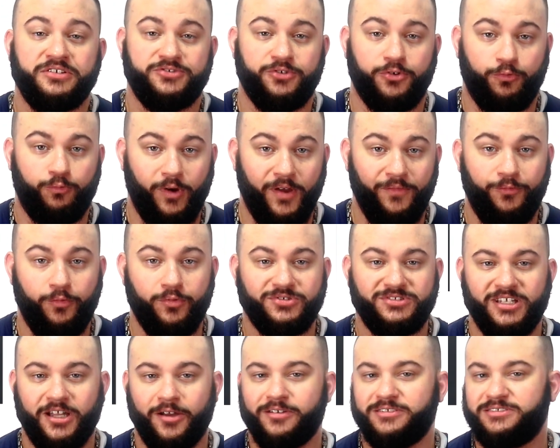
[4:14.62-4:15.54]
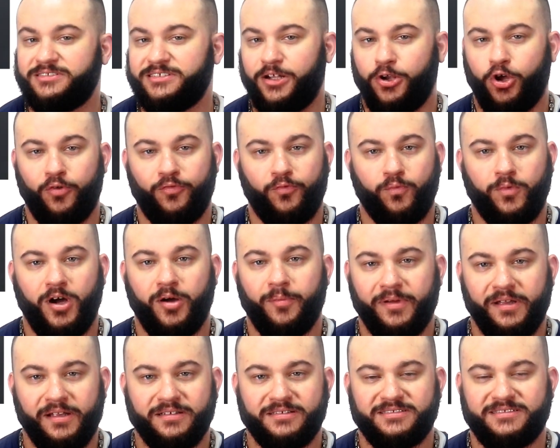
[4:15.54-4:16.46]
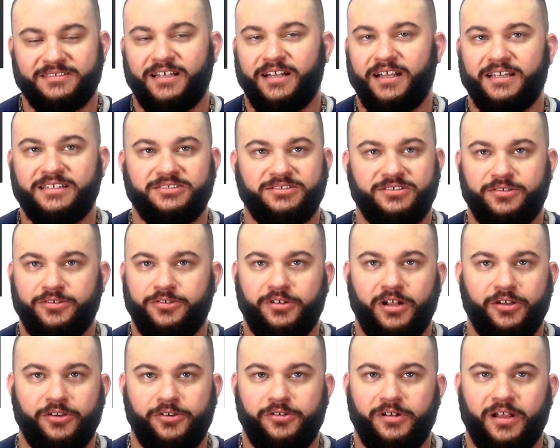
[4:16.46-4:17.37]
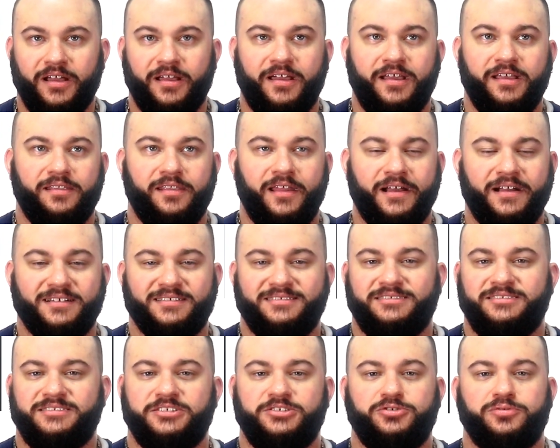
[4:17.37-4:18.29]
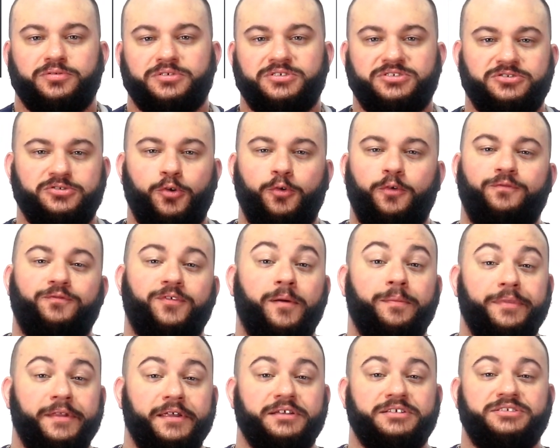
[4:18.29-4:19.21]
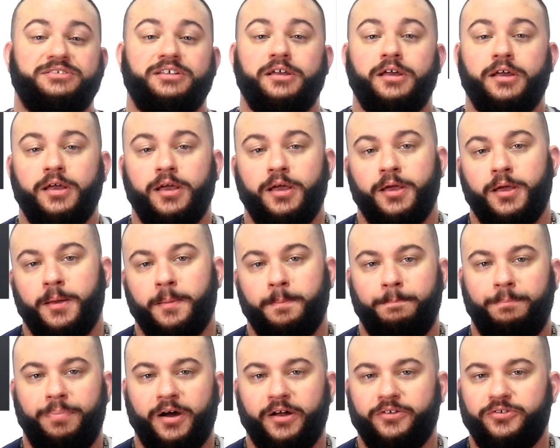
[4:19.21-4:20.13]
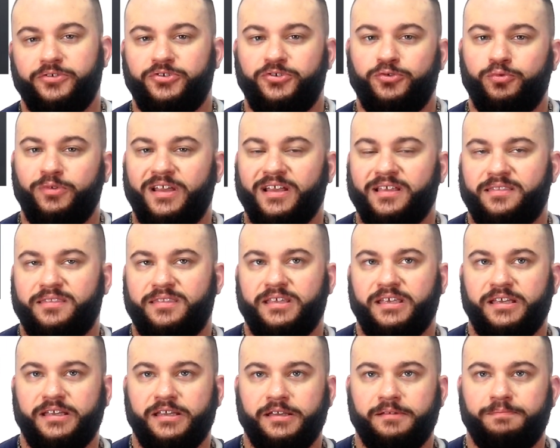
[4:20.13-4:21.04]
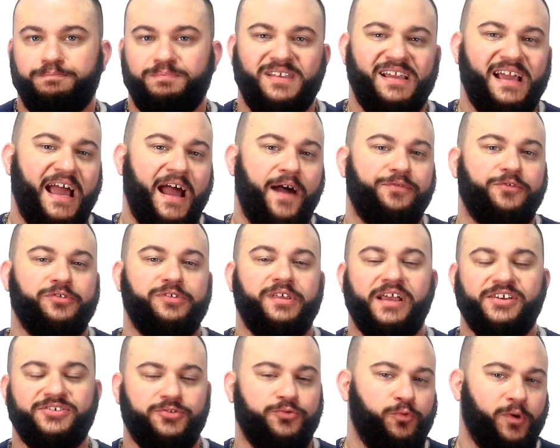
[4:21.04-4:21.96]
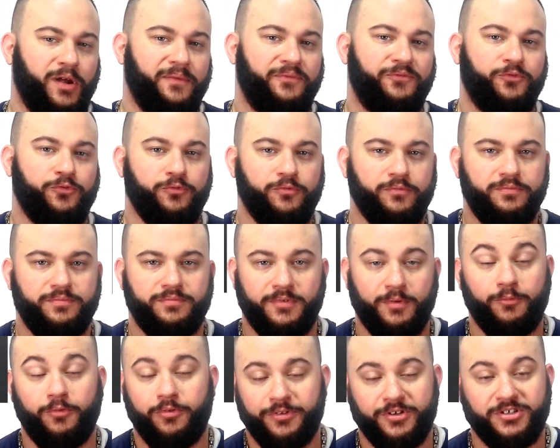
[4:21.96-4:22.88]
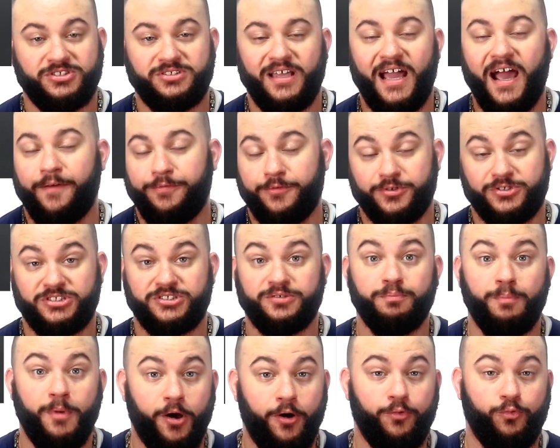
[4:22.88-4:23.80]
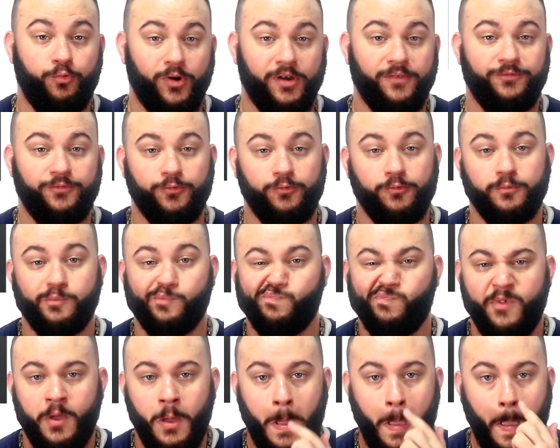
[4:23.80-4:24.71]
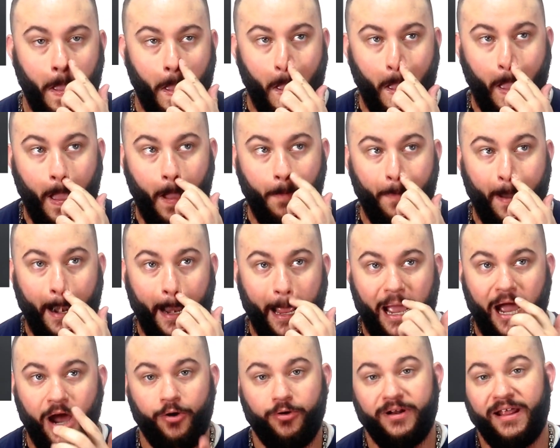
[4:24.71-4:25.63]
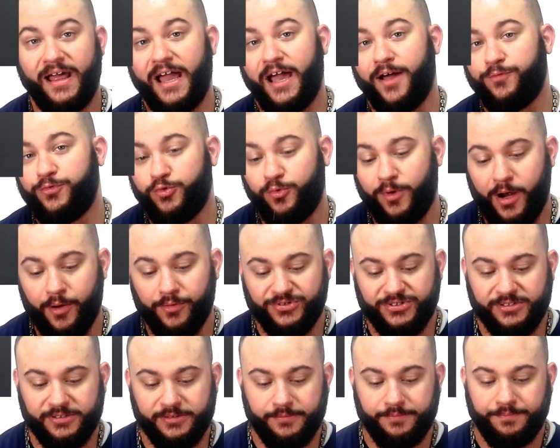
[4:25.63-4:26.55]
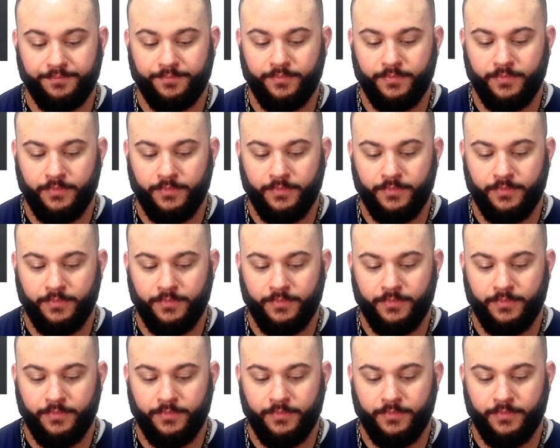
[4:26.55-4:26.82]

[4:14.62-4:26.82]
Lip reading: So grapefruit's there, it's not overwhelming. It's not you're not getting like a citrus note from this, but you get the aftertaste of grapefruit, the after smell of grapefruit about an hour and a half, 2 hours in.